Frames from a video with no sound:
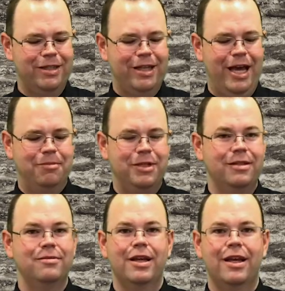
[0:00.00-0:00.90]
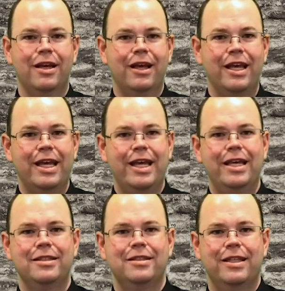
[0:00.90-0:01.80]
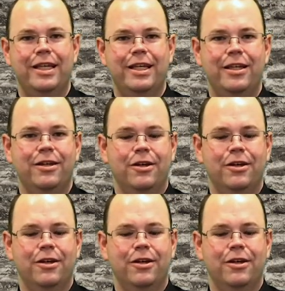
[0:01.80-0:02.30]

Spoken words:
the captain is the